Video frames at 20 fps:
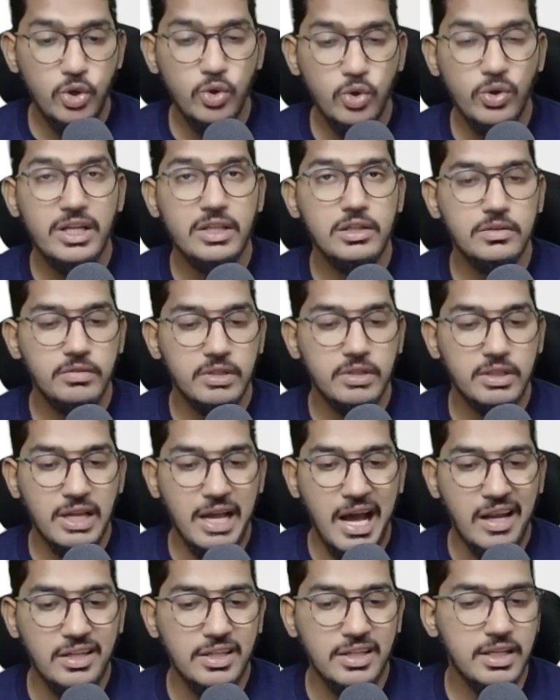together with
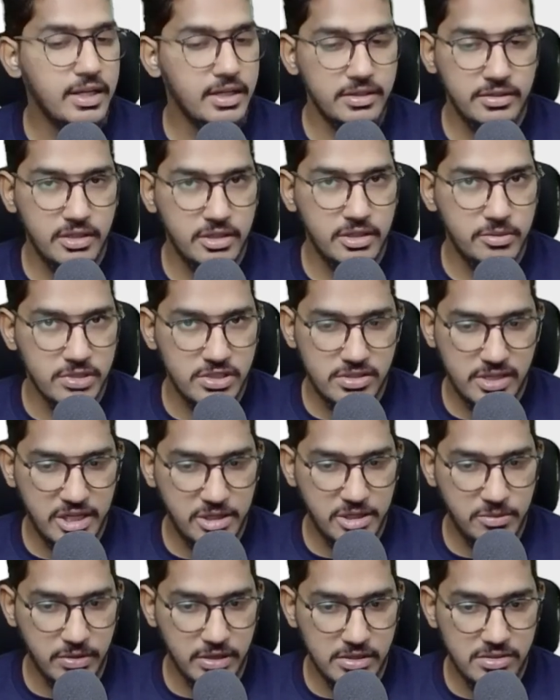uncorrected
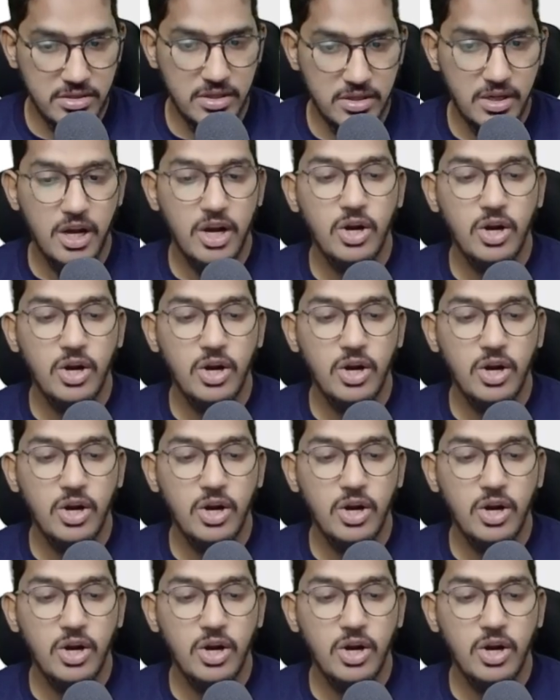misstatements